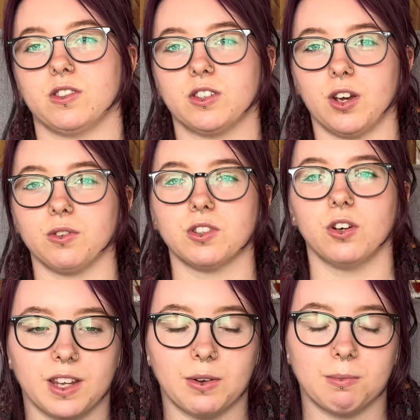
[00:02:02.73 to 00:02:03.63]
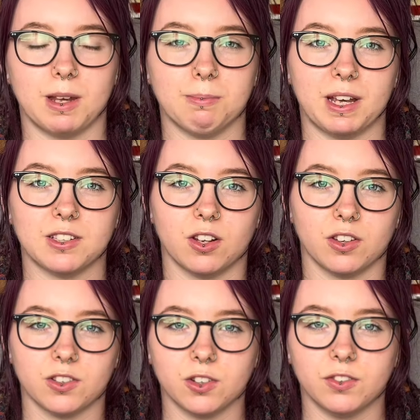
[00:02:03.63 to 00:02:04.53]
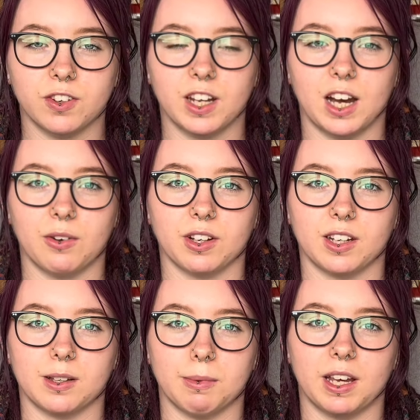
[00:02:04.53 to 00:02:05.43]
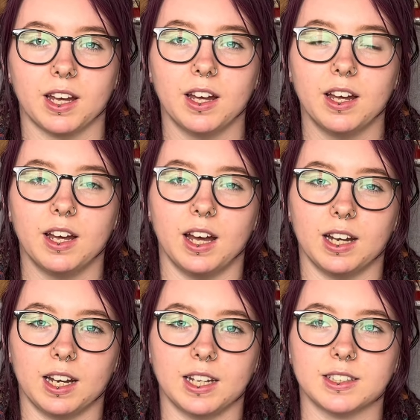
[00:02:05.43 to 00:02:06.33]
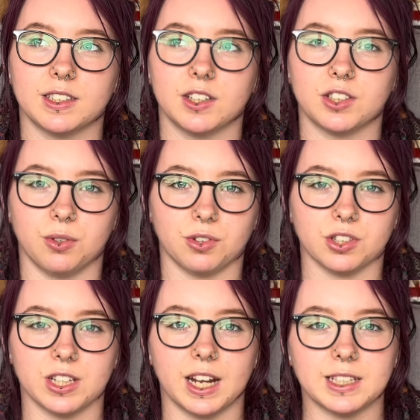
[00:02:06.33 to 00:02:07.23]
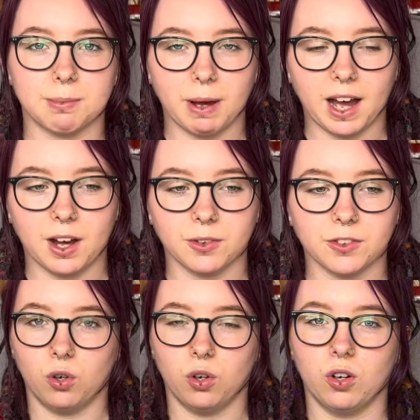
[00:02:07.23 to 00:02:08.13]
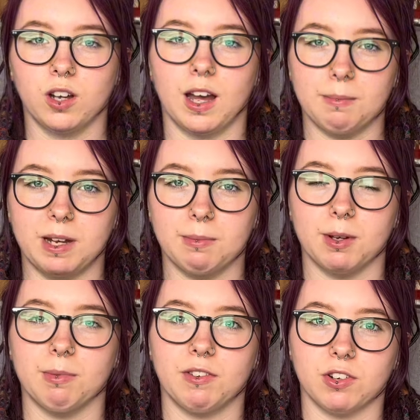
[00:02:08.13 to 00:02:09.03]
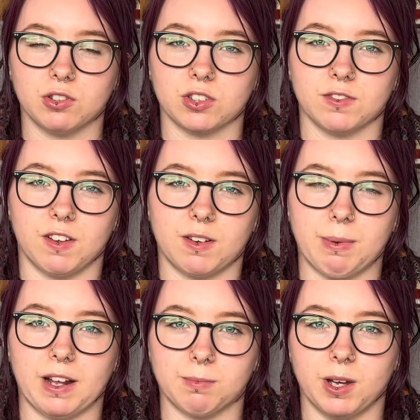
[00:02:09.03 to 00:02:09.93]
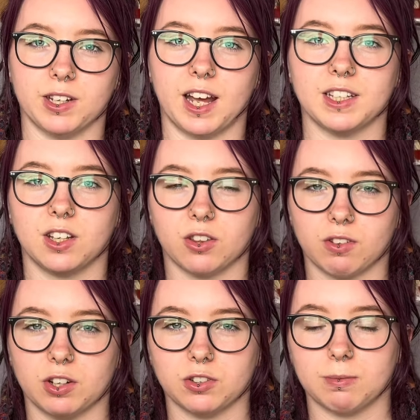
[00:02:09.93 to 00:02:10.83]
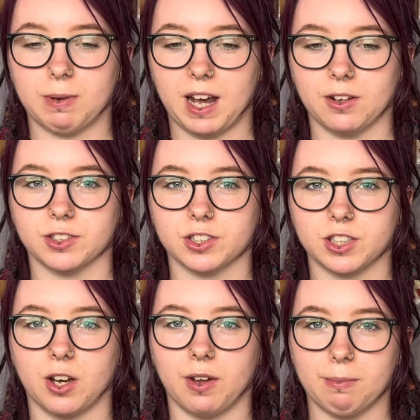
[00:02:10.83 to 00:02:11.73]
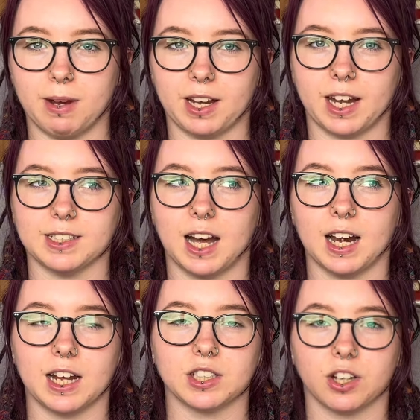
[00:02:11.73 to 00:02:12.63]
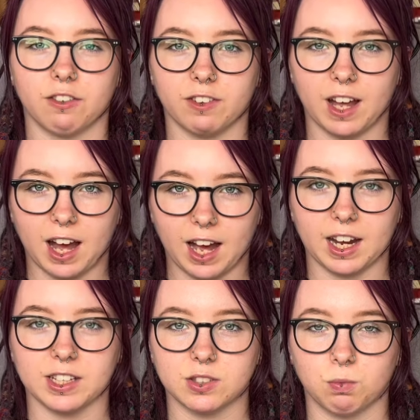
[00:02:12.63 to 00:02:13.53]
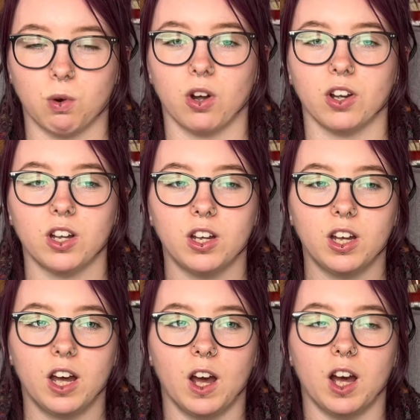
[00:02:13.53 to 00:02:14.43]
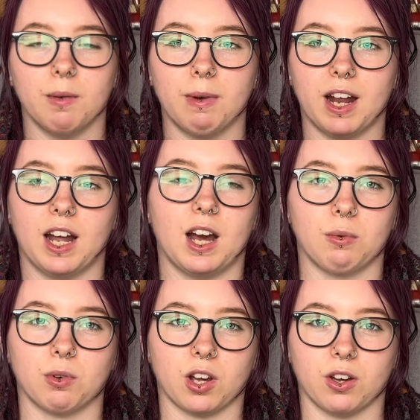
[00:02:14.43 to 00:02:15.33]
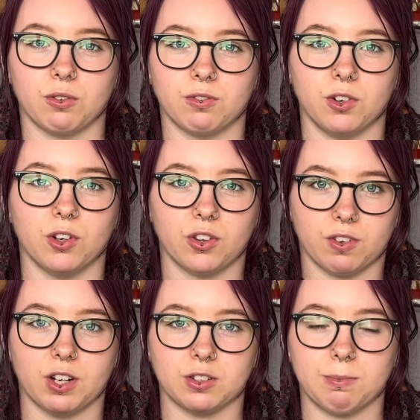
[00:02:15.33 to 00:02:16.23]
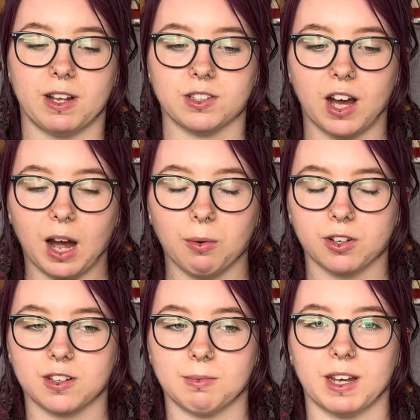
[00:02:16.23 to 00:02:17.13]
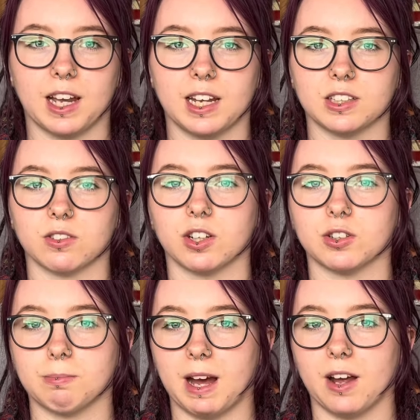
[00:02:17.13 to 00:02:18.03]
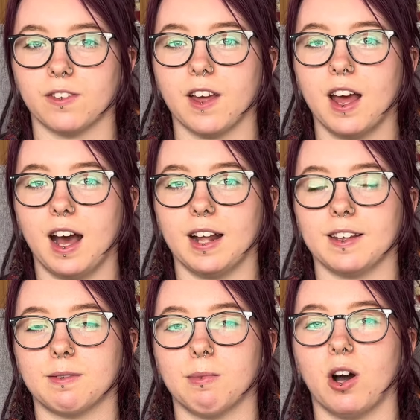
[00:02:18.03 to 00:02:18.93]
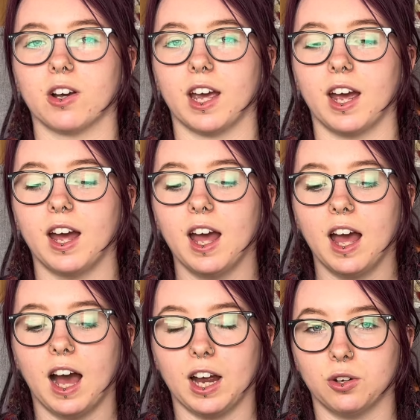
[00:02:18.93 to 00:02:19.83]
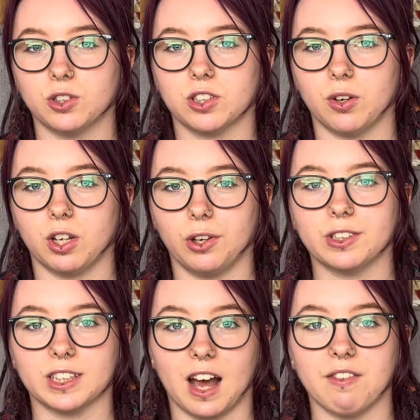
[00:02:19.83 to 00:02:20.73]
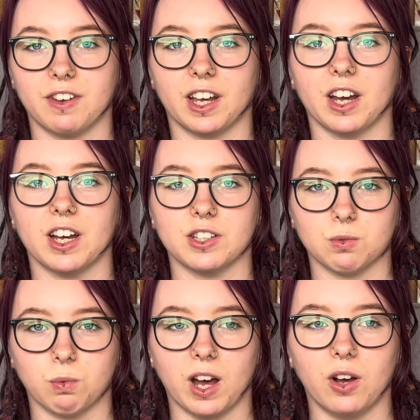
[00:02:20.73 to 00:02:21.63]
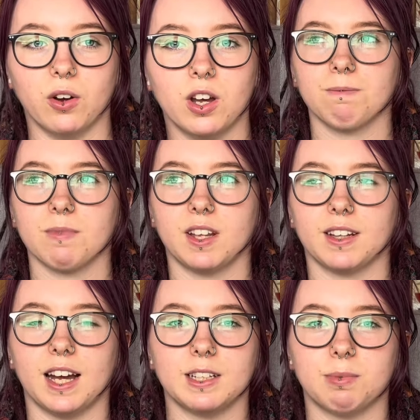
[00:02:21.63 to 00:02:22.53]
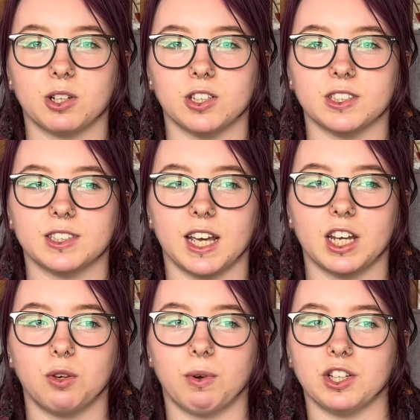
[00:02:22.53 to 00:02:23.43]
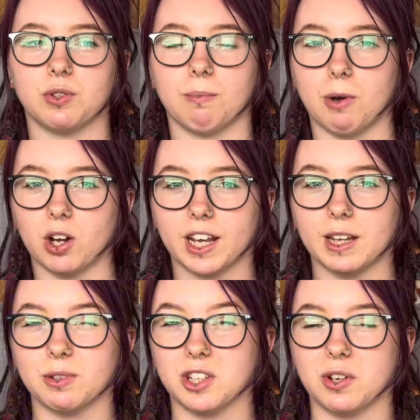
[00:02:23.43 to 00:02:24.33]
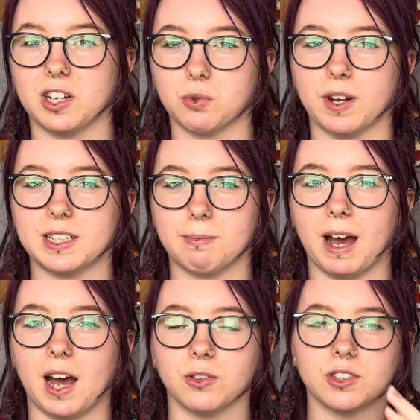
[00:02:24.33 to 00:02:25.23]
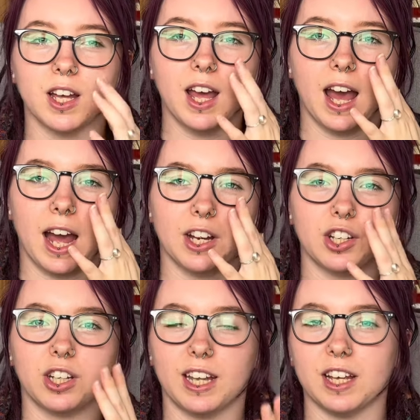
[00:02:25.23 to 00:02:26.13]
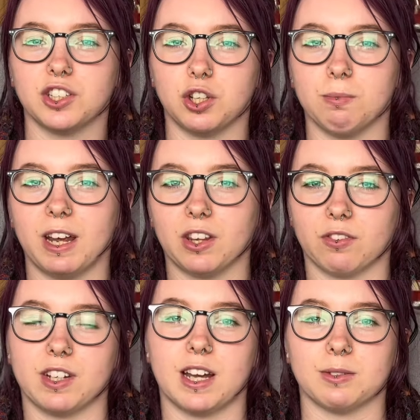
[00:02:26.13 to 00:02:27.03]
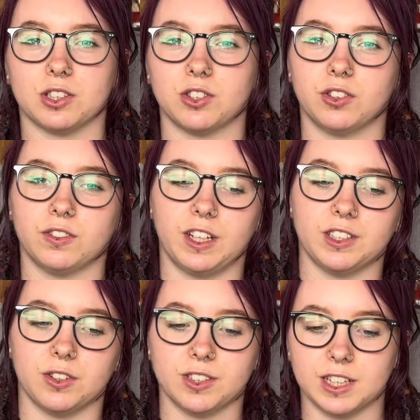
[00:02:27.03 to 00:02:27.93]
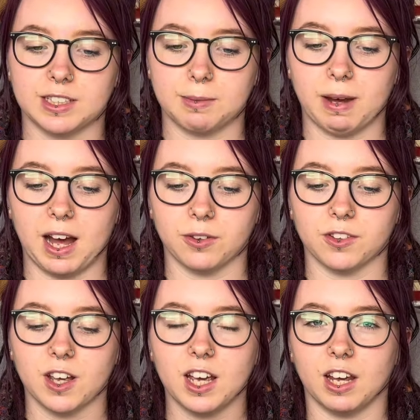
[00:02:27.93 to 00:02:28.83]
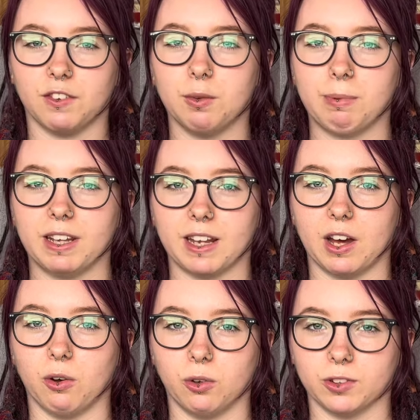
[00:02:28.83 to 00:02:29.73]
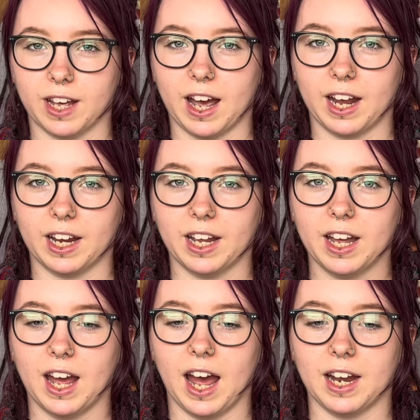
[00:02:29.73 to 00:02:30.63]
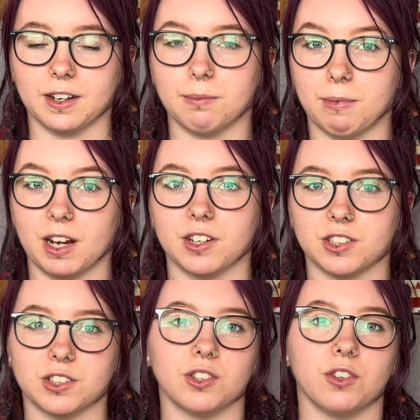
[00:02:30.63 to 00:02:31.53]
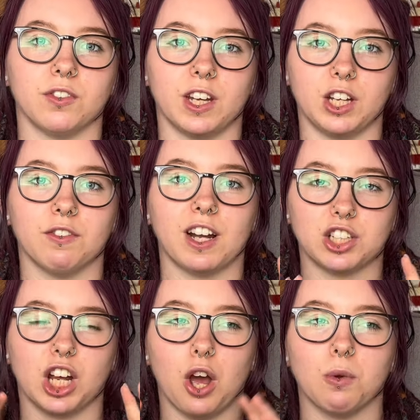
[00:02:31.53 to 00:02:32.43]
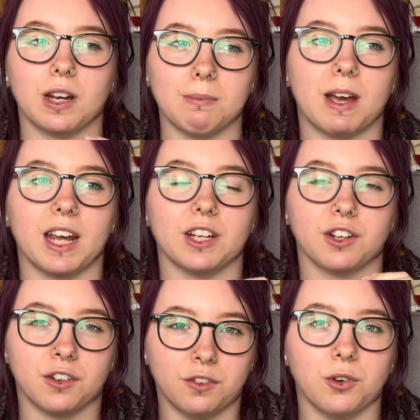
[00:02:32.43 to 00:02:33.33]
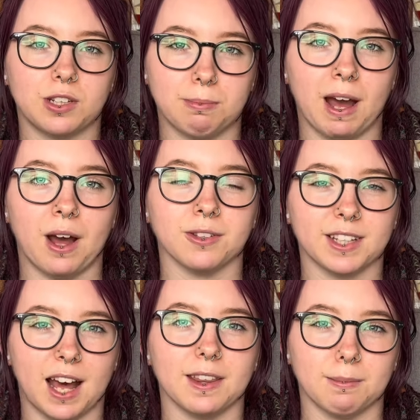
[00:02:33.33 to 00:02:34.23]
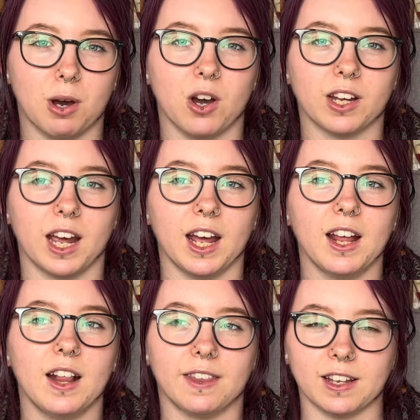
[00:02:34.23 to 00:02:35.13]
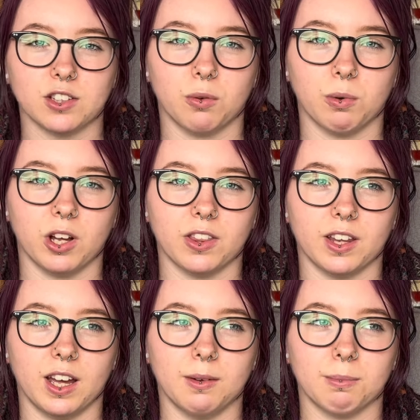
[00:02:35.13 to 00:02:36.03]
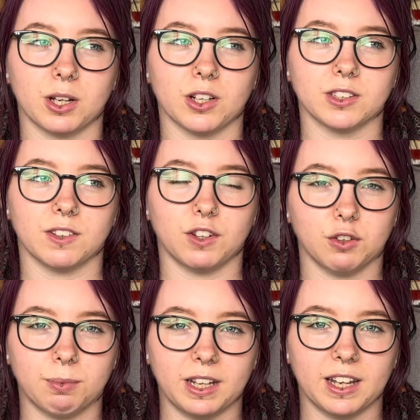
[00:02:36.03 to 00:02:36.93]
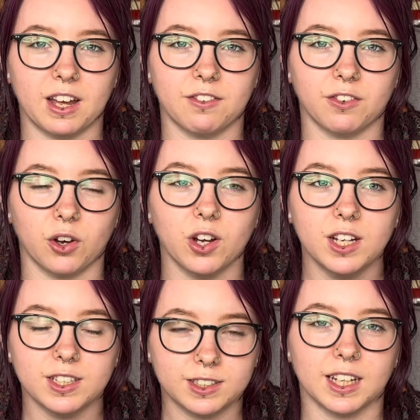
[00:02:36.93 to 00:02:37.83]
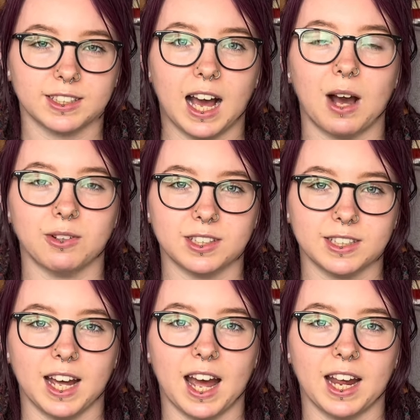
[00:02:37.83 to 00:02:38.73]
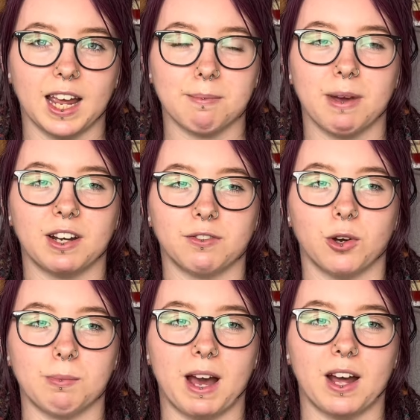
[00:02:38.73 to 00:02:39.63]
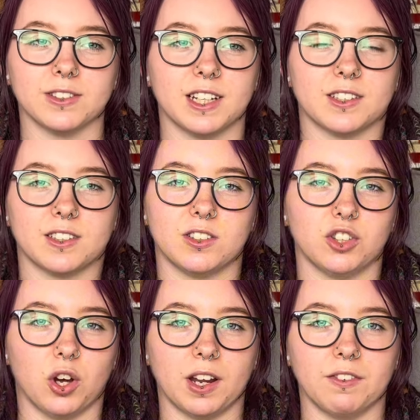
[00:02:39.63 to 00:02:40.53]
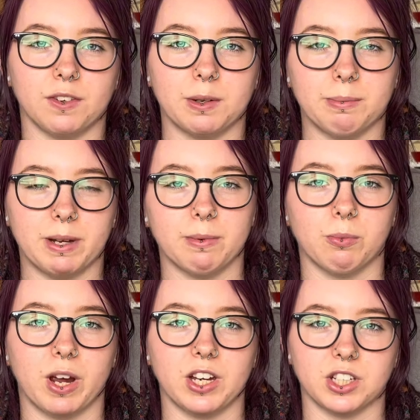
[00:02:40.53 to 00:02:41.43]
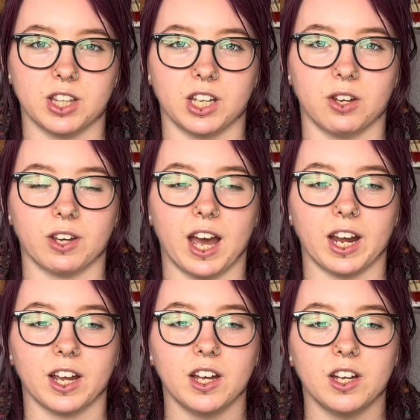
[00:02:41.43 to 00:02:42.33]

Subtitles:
total. That would mean, based on the store fee, I would need to make at least 280 pounds or a minimum of 150 pounds per day, so 300 pounds. So in my case, I like to go for the highest one, and I will go for 300 pounds. So I wanted to make at least 300 pounds at this market. I also used that figure as well. That is because, say you went to a market that was only 20 pounds, and yes, you made 3 times the store fee, so 60 pounds. If you've been there all day and minus the store fee, you've actually only made 40 pounds at the market. That's not worth it, because if you've been there for 6 hours a day and made 40 pounds, that's not even minimum wage in the UK.